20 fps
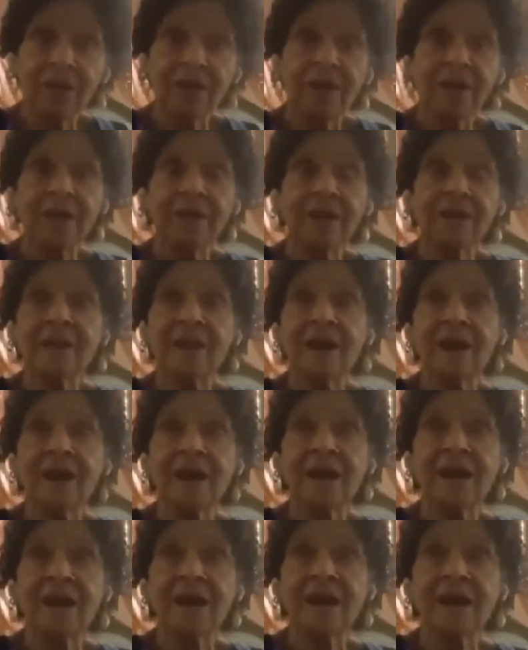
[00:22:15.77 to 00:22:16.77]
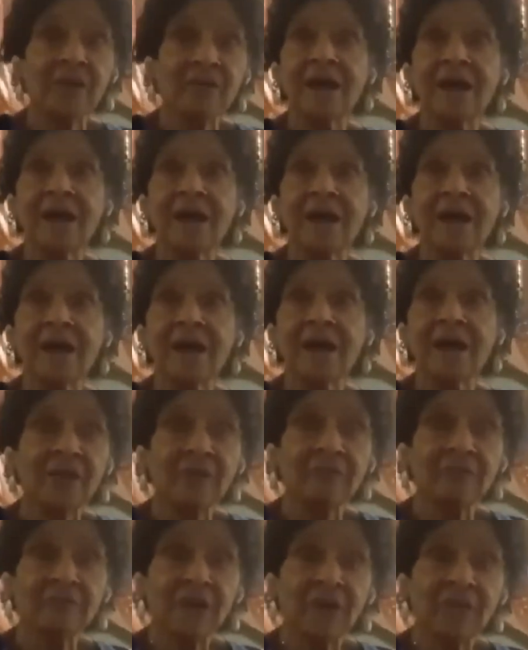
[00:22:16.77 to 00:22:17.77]
out. And I had
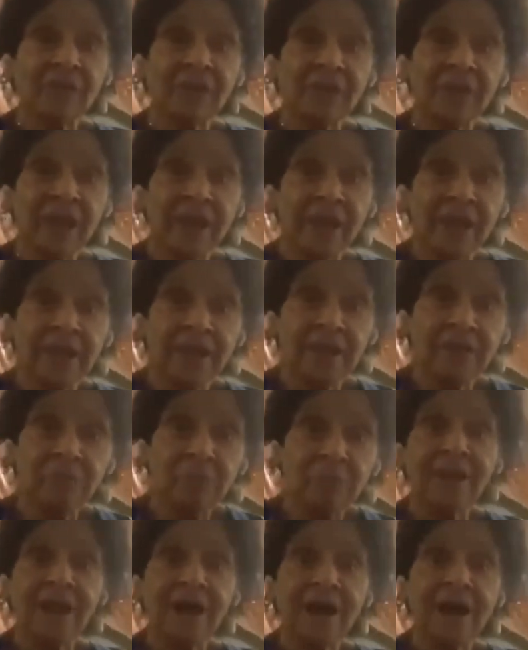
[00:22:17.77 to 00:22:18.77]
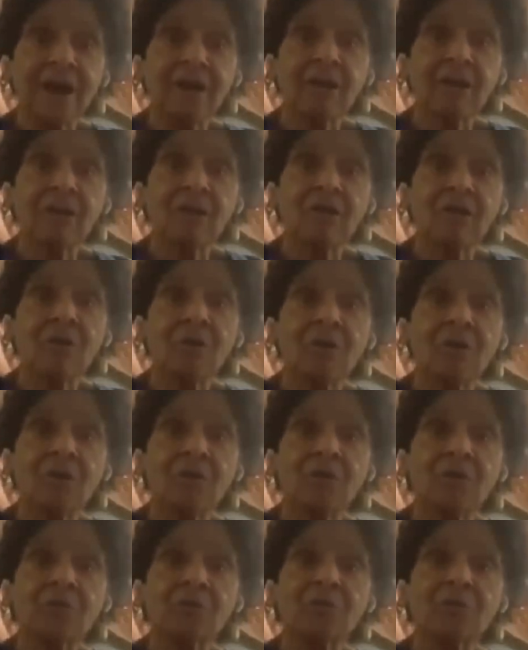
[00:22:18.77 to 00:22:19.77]
78 people
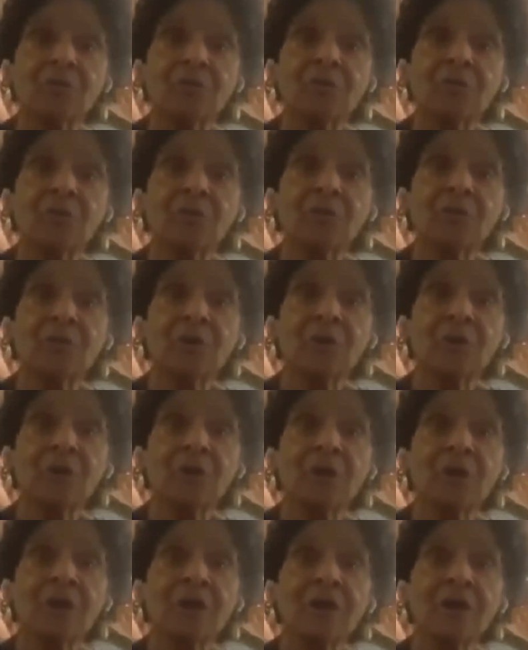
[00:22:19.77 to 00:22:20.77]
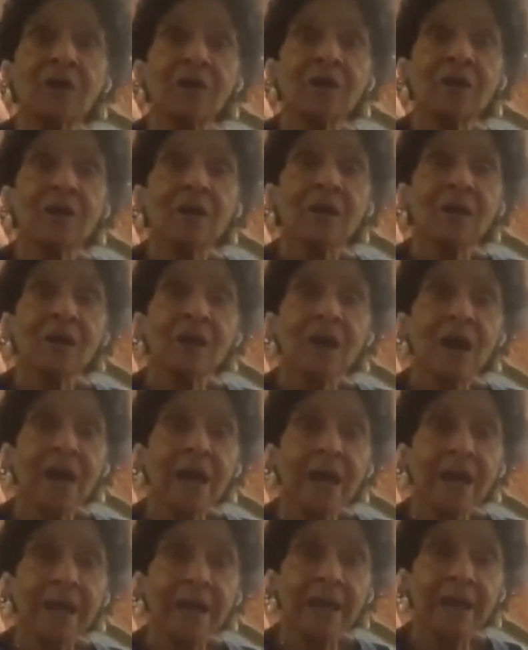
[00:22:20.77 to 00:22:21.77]
there. And I cooked
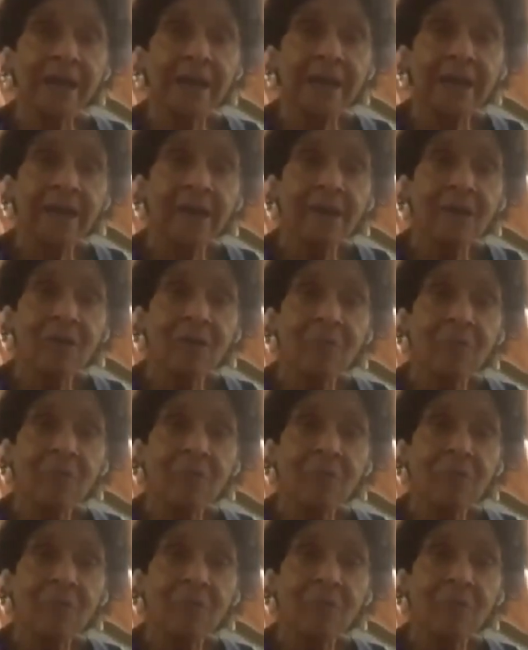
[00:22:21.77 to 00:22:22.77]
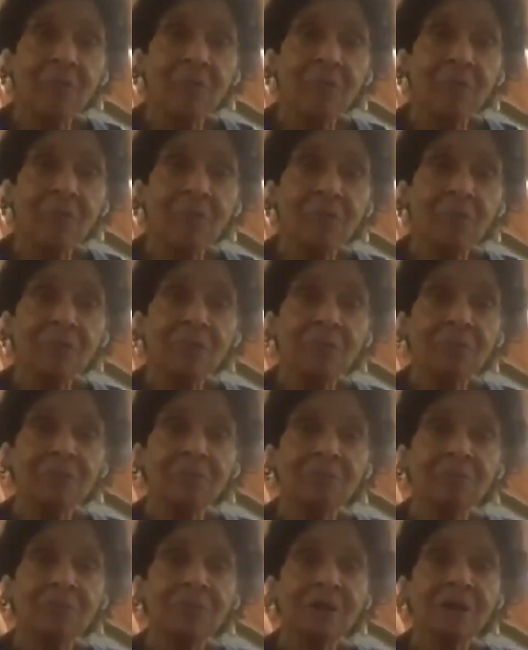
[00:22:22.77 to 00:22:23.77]
ham,
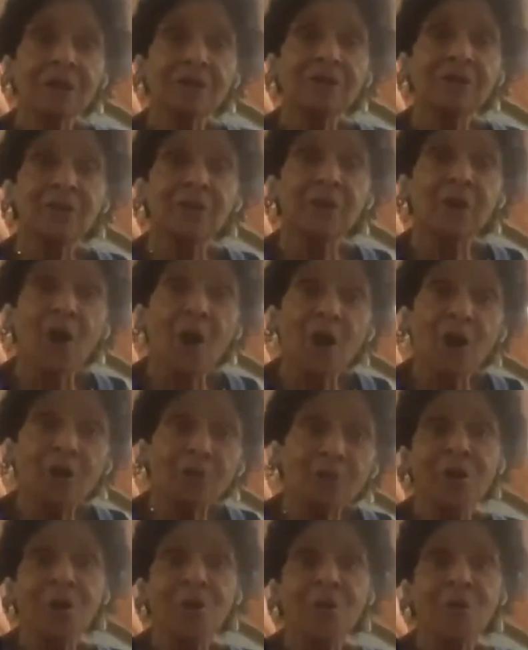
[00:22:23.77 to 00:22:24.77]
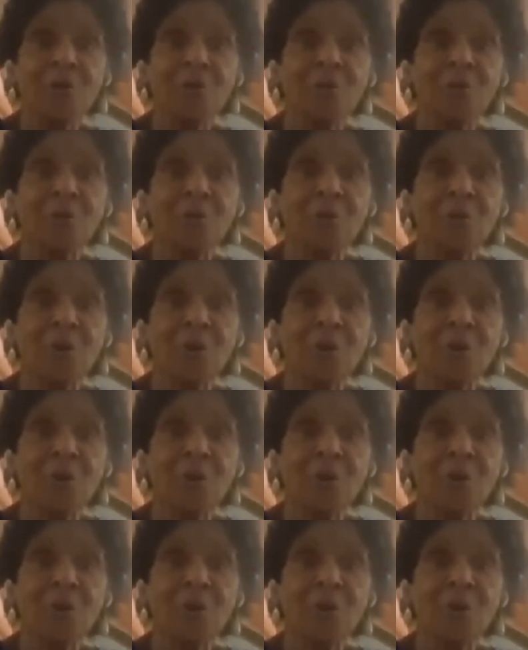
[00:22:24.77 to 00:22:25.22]
ducks,